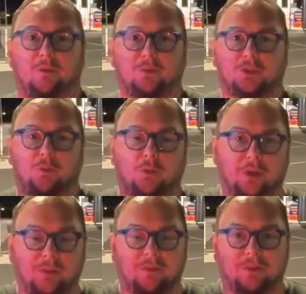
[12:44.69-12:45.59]
I'll put the
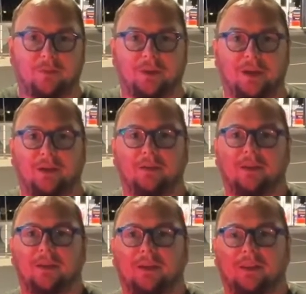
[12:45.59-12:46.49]
numbers up now.
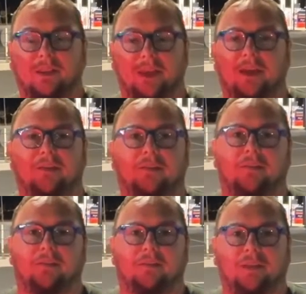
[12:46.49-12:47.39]
That
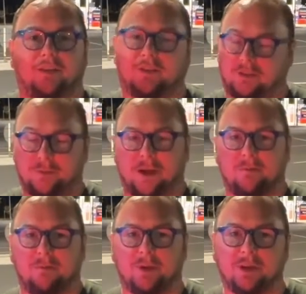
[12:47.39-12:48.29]
section just made a
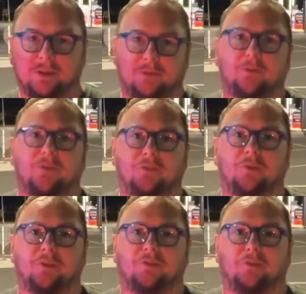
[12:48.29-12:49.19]
big difference to the
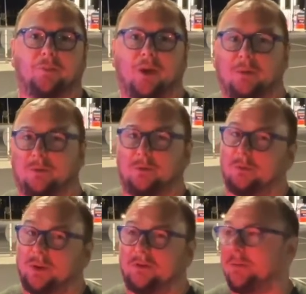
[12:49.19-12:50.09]
rest of the trip. I always thought we
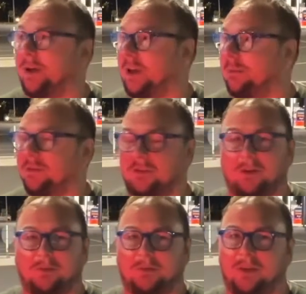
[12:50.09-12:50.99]
were going to have to make a couple of
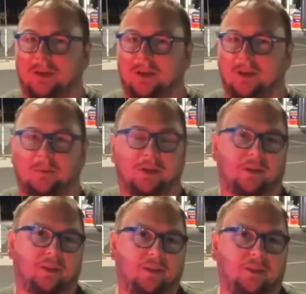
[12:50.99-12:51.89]
stops, but
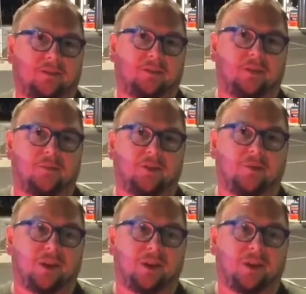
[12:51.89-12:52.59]
this is going to be the only one.